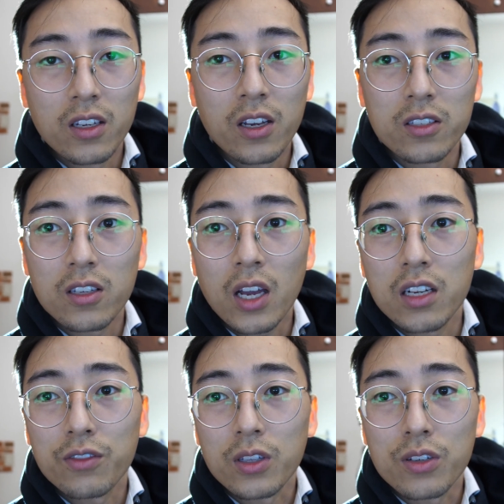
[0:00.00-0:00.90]
is kind
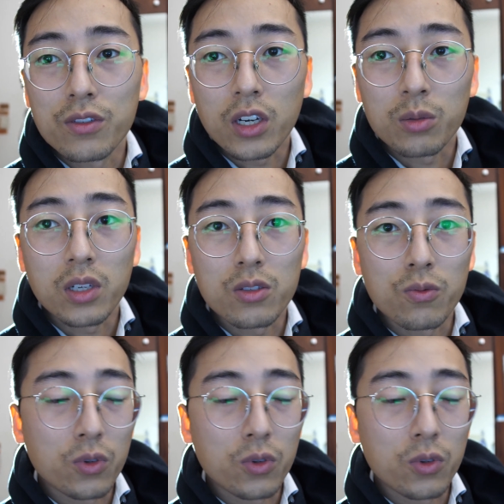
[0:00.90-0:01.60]
of a difficult because we